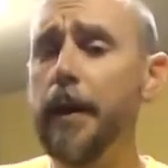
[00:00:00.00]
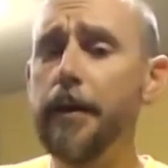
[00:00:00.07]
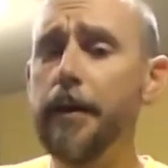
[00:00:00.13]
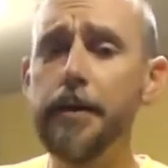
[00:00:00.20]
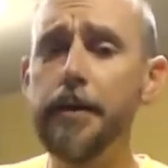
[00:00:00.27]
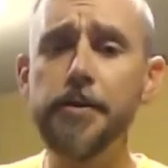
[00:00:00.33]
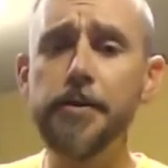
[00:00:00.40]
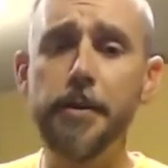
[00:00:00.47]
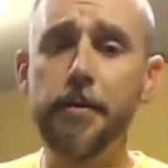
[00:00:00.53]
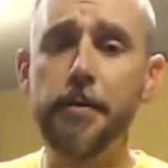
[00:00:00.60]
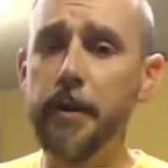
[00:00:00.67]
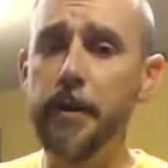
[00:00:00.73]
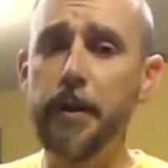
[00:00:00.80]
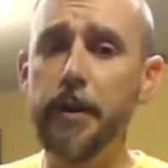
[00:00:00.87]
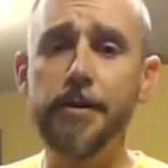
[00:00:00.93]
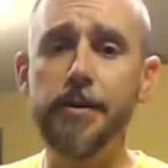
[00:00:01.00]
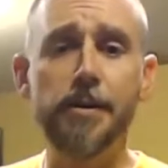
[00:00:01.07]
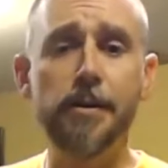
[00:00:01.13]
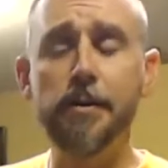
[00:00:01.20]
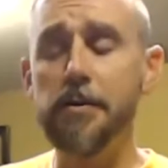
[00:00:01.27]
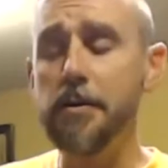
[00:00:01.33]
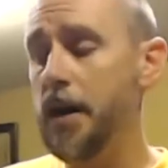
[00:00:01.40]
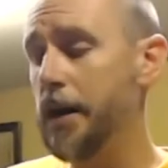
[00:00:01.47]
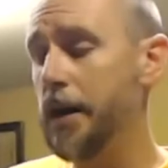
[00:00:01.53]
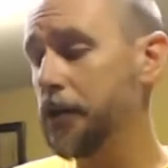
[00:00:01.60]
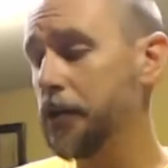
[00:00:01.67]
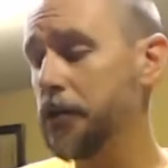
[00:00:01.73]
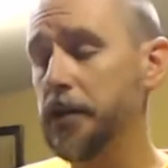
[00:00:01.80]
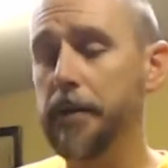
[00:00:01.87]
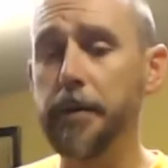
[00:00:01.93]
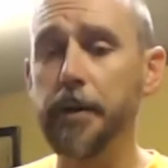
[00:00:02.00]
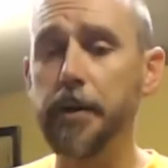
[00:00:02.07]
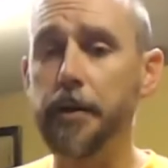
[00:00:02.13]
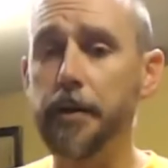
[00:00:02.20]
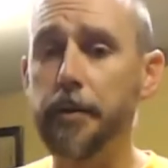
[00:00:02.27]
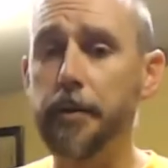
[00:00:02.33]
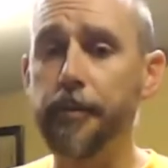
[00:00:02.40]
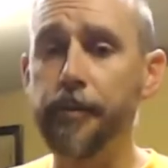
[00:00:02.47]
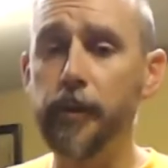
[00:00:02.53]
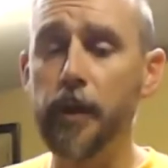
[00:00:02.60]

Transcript: This to me is a lot creamier,